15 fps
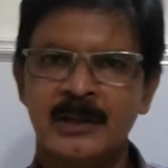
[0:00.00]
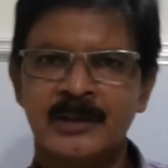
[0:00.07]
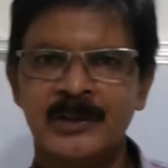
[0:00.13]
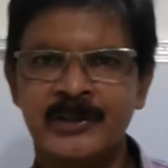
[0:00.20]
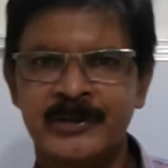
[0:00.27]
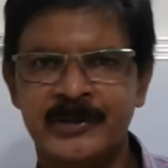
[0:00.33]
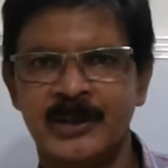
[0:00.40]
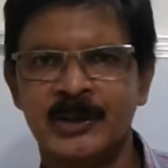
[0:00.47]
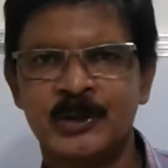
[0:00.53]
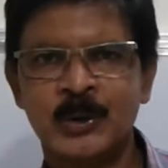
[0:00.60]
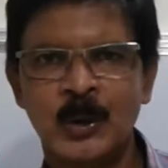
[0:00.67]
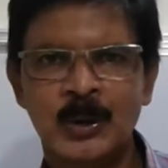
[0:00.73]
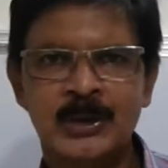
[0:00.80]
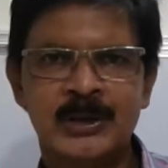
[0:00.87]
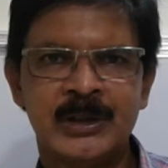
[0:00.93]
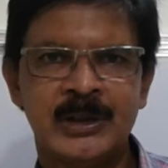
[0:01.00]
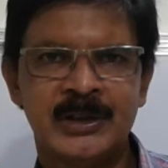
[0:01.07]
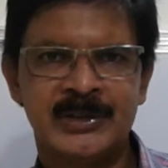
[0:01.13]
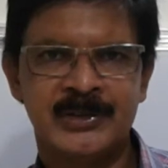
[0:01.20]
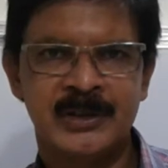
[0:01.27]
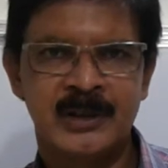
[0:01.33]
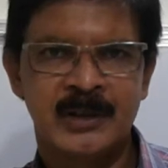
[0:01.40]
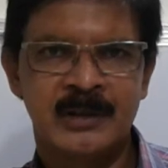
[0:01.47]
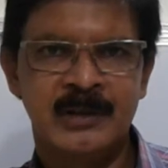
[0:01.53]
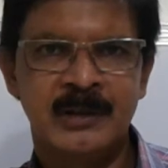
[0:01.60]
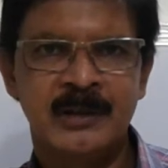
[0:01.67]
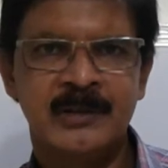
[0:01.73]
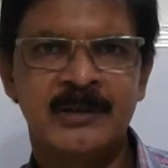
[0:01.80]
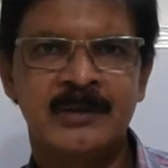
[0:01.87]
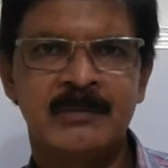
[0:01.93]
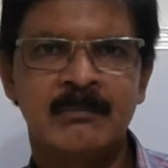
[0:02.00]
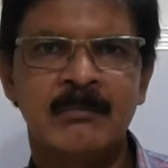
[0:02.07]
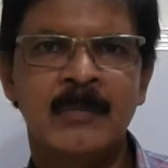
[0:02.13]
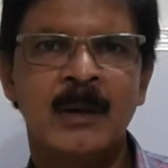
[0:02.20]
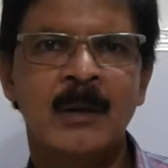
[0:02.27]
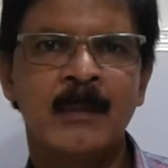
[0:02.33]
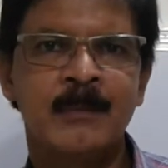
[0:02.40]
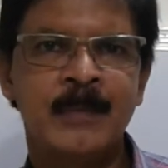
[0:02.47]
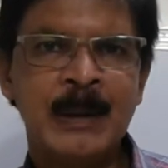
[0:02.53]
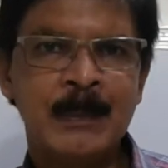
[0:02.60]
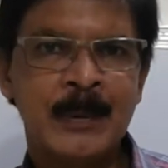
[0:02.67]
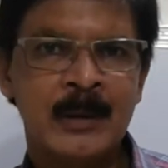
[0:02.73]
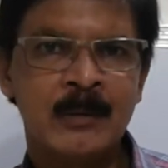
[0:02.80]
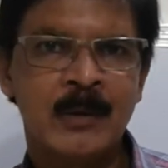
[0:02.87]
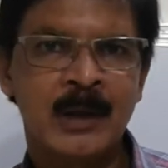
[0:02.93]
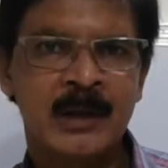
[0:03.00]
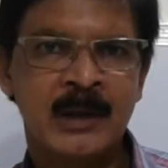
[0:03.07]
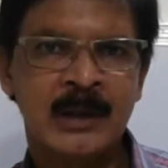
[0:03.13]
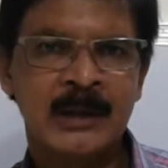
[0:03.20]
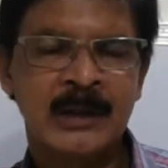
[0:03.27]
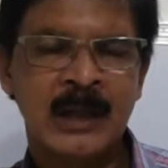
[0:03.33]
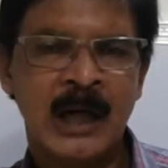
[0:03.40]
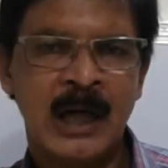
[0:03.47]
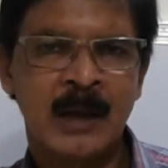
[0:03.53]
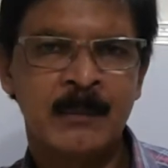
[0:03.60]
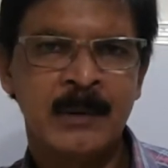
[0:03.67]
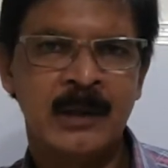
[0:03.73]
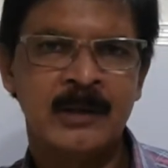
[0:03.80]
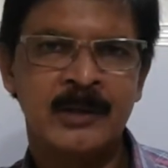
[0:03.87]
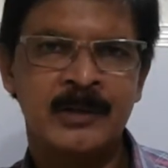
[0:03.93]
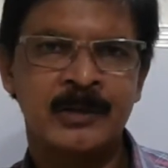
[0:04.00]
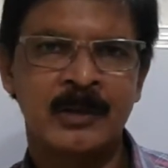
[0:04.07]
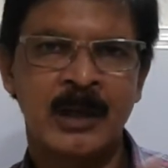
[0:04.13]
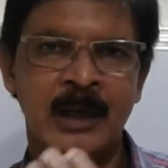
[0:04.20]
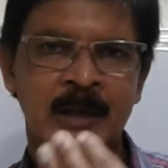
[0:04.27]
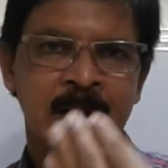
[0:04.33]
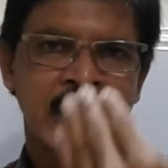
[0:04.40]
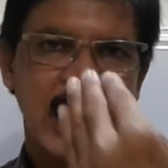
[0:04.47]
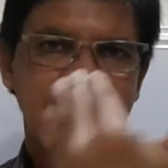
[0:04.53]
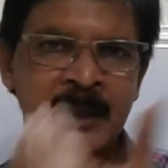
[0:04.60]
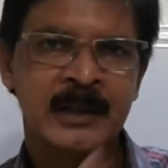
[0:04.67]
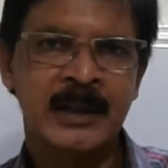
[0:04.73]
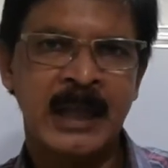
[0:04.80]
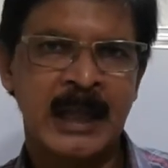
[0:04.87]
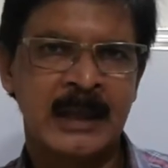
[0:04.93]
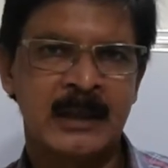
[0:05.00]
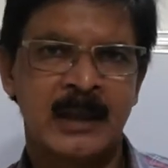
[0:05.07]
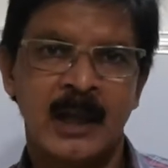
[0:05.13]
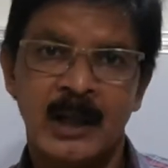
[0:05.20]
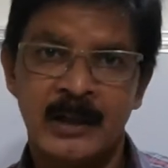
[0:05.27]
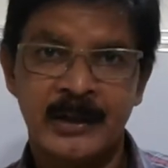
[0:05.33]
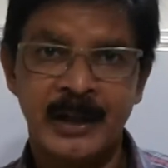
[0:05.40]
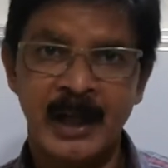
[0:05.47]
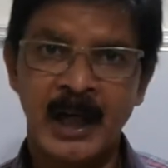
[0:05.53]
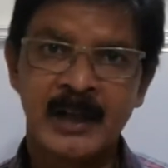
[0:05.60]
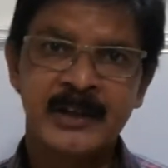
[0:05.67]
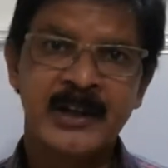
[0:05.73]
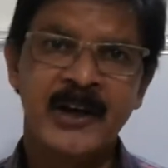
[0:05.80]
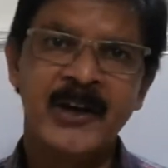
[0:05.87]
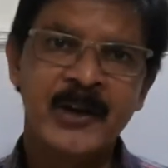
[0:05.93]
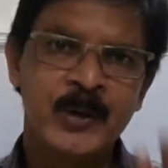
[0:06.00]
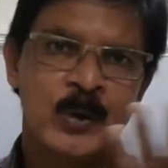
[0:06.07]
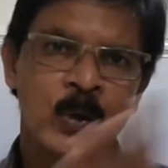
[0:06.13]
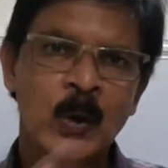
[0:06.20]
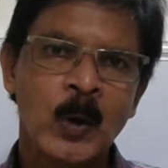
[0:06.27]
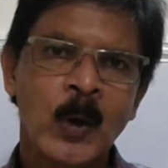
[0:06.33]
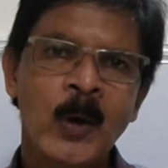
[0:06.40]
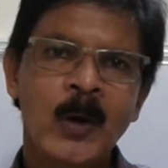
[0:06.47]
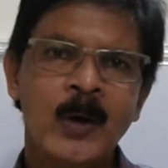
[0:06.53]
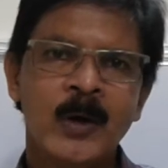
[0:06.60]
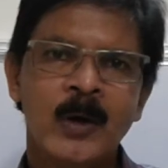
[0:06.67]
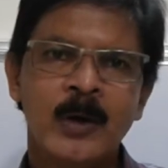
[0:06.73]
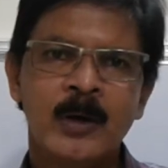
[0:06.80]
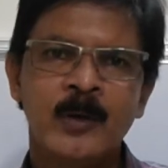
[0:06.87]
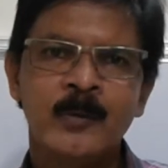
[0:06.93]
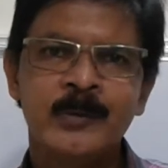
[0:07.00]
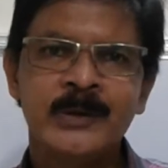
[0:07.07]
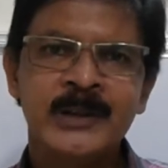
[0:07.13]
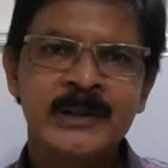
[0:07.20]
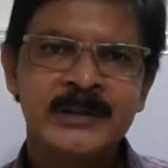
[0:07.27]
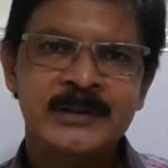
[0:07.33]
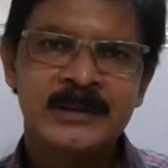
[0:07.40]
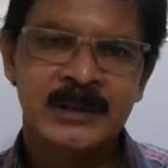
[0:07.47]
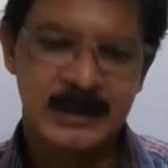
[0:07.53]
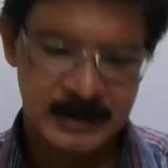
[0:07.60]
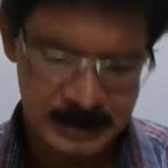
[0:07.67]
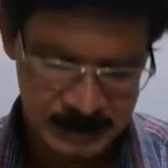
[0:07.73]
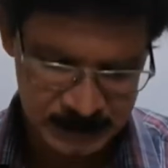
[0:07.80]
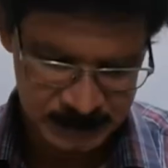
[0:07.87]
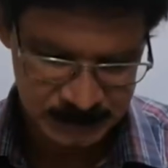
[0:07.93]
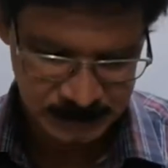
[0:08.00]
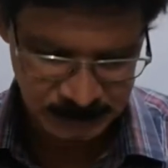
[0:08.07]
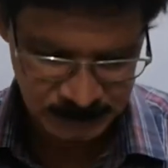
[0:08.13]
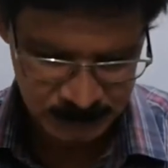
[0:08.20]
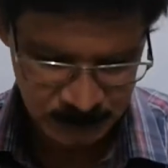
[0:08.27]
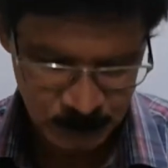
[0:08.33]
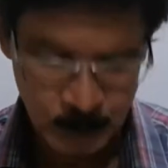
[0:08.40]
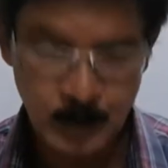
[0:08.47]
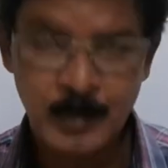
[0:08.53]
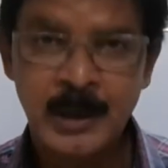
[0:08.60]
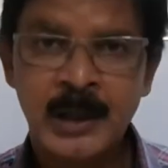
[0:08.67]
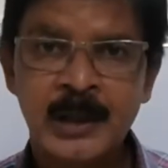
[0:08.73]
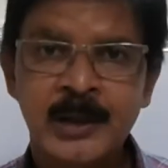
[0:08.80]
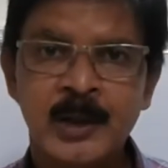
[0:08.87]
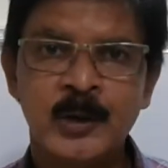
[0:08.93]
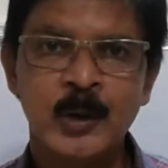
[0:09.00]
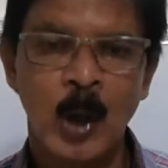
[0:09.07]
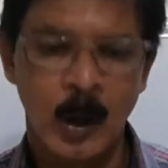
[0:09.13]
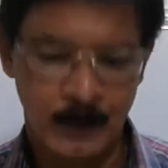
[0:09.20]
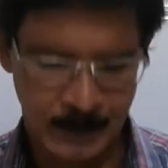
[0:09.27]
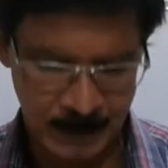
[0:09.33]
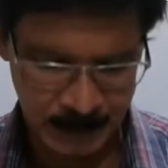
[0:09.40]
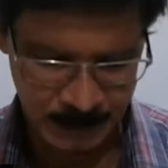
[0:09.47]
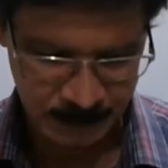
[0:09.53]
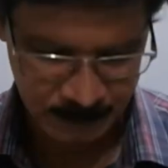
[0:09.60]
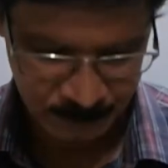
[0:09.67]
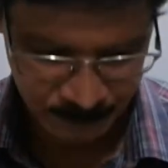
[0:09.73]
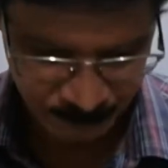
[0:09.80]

these soldiers, these people working in the army at a higher rank, they are ready to go with her to meet Dauphin.